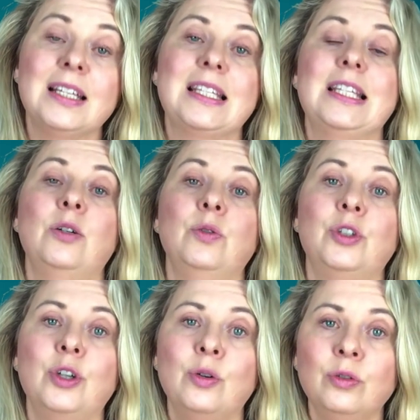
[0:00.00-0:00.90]

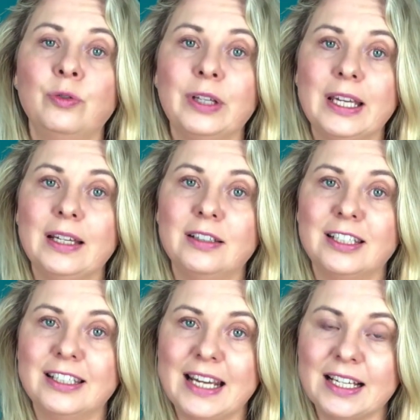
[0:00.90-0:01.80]
So don't
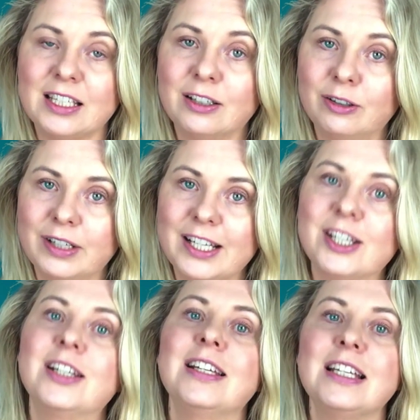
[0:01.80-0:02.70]
forget, tax declaration